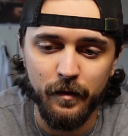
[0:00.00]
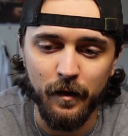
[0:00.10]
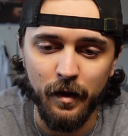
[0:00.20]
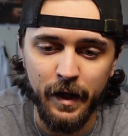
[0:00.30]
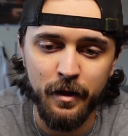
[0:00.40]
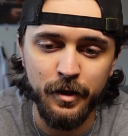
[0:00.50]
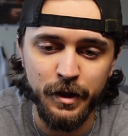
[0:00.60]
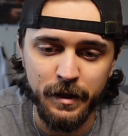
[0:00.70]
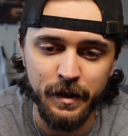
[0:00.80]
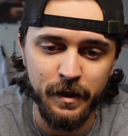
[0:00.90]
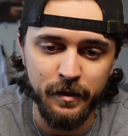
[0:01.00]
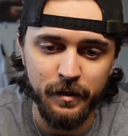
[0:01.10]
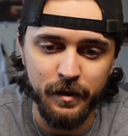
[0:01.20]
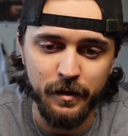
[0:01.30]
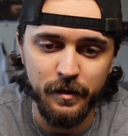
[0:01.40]
the energy and
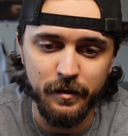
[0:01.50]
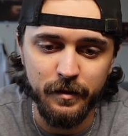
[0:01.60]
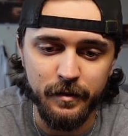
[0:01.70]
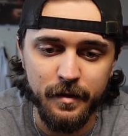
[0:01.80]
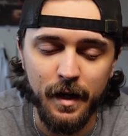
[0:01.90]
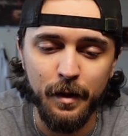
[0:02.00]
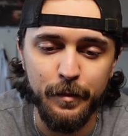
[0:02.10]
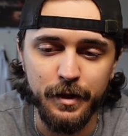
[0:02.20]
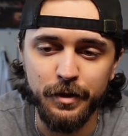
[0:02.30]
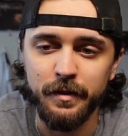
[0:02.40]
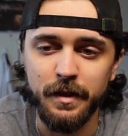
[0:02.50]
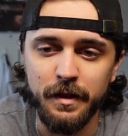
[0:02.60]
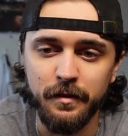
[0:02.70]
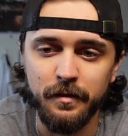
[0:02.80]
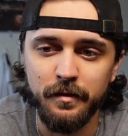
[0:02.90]
the, the time that you
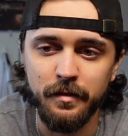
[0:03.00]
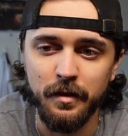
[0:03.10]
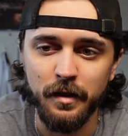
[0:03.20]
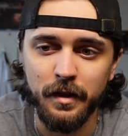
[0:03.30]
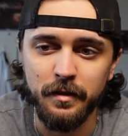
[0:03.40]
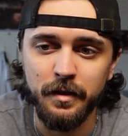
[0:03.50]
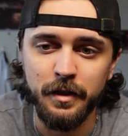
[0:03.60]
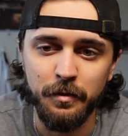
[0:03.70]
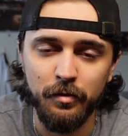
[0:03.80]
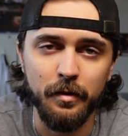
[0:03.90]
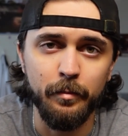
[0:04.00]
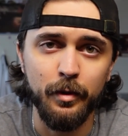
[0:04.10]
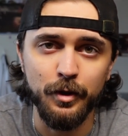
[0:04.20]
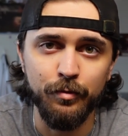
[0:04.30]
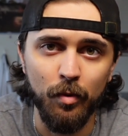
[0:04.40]
need to continuously
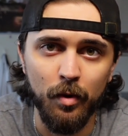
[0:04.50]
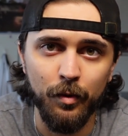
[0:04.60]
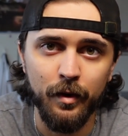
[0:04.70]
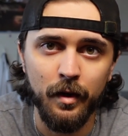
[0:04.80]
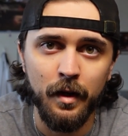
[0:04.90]
push forward.